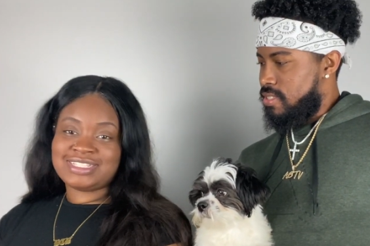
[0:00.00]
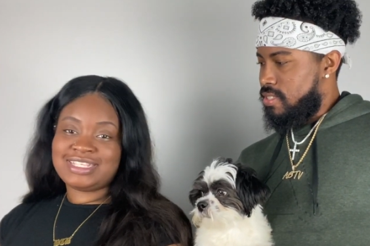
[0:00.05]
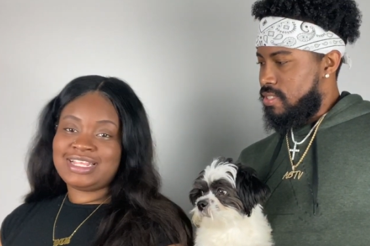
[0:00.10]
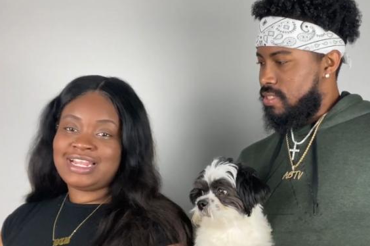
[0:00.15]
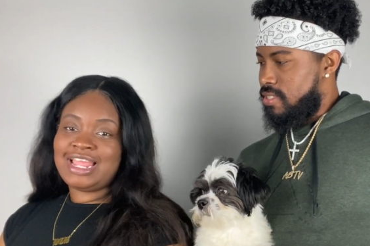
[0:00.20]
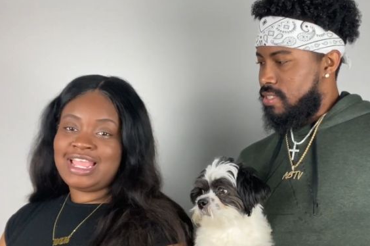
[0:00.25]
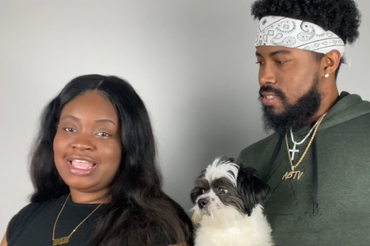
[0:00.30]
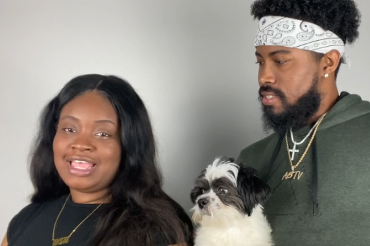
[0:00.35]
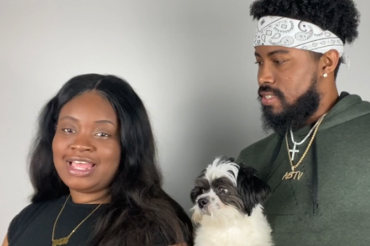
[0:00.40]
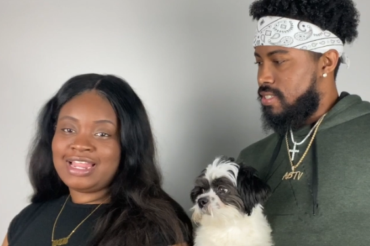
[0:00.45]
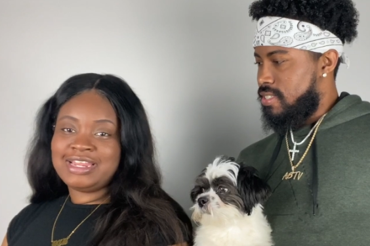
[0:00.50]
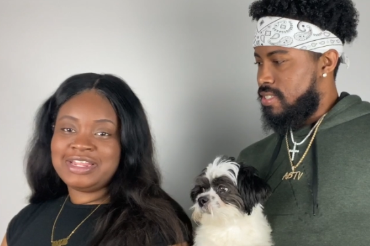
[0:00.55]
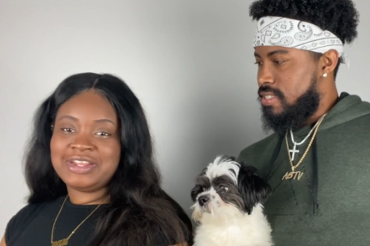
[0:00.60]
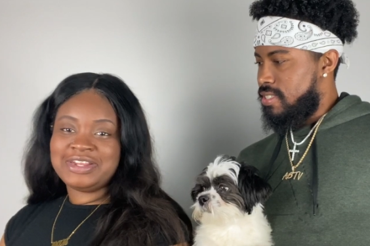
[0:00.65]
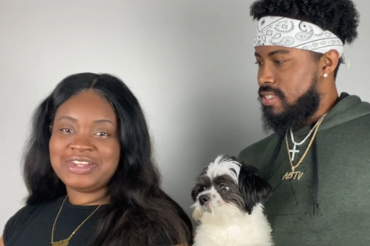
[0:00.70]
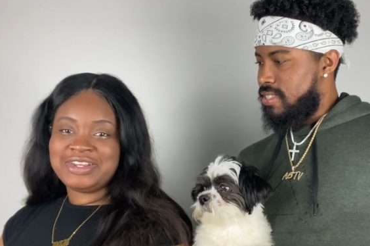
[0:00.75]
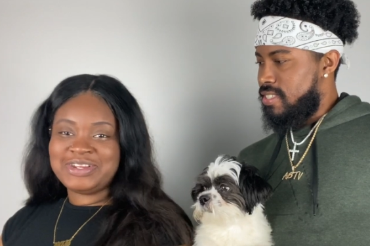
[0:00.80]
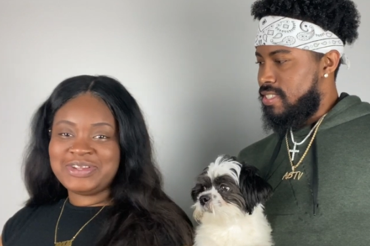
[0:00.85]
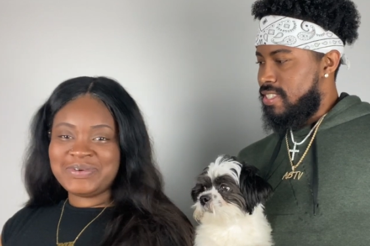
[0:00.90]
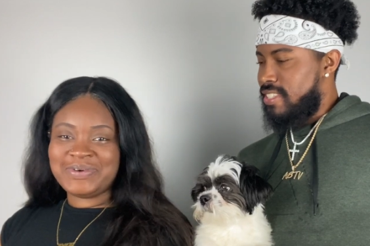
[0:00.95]
Speaker 1: ain't got
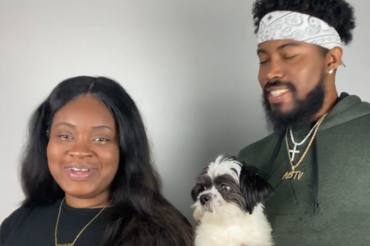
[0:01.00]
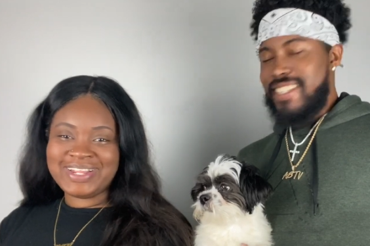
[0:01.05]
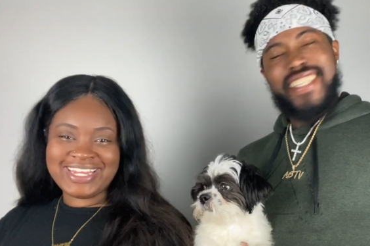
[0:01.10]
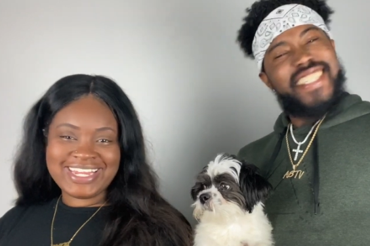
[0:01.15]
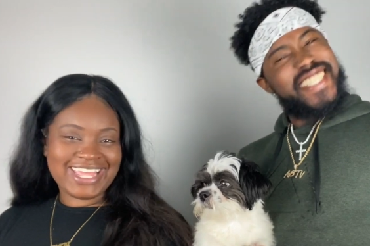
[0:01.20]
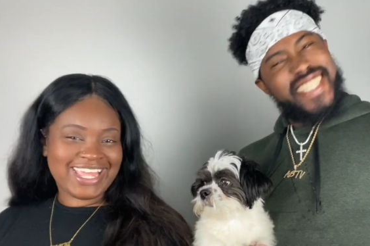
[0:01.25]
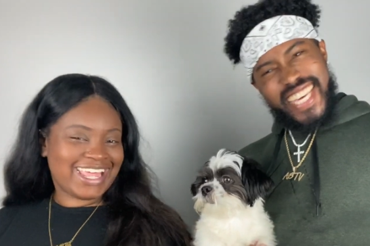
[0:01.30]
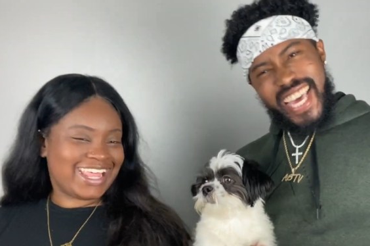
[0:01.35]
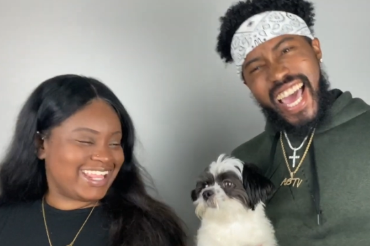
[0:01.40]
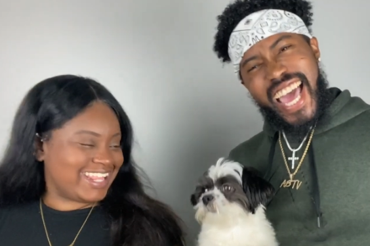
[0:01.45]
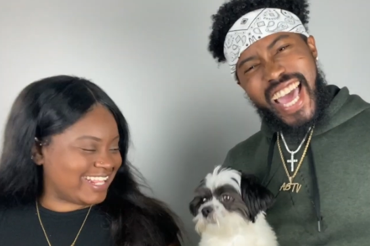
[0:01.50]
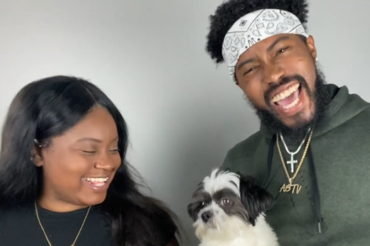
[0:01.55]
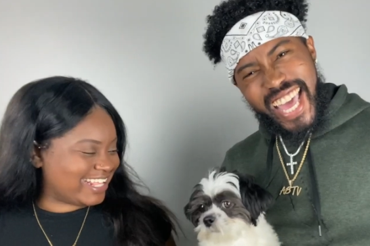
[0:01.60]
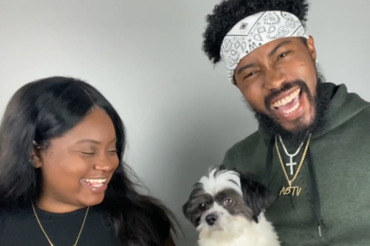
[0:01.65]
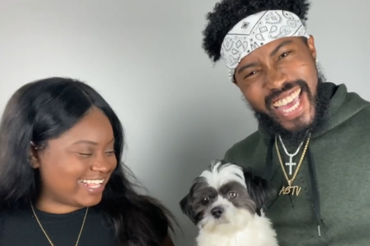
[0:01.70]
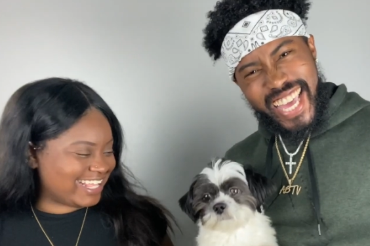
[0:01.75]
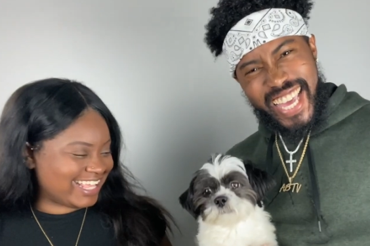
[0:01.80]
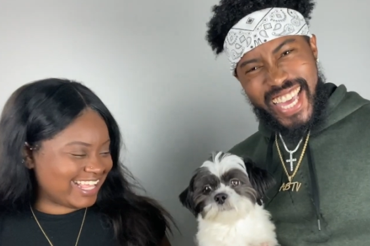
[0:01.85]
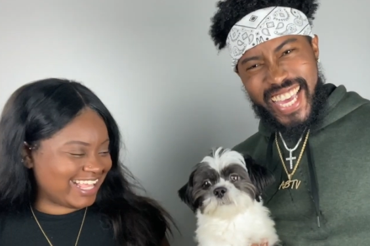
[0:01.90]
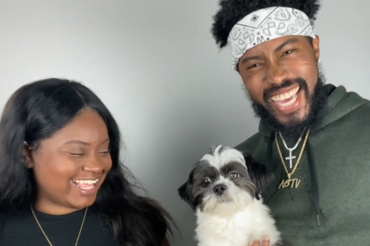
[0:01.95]
nothing to do with that.